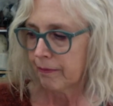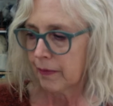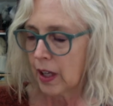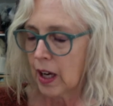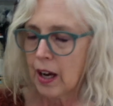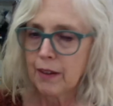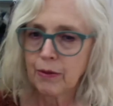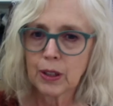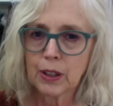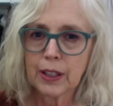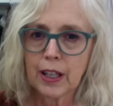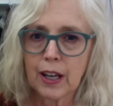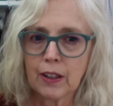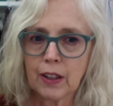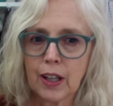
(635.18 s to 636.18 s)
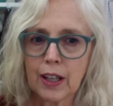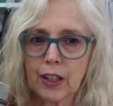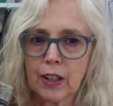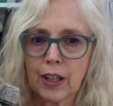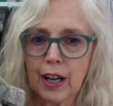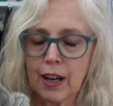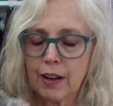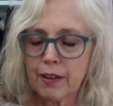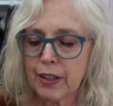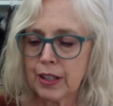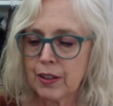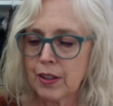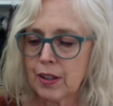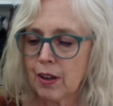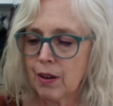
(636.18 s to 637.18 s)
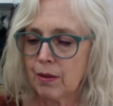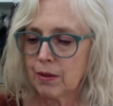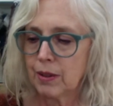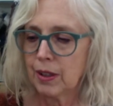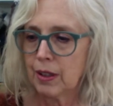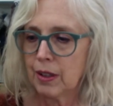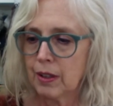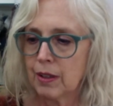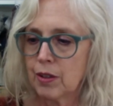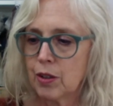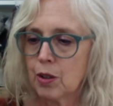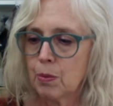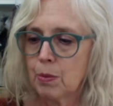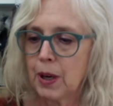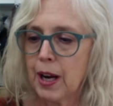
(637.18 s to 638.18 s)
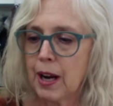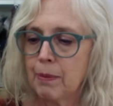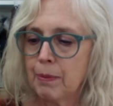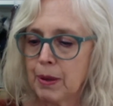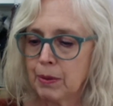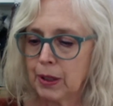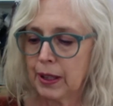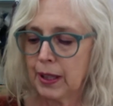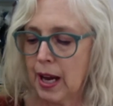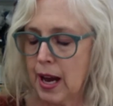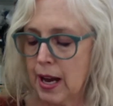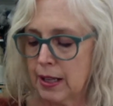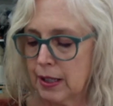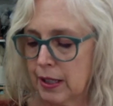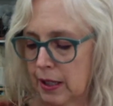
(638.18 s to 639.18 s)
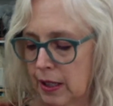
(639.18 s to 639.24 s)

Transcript: I've really gotten a lot of good out of it. So super happy with that.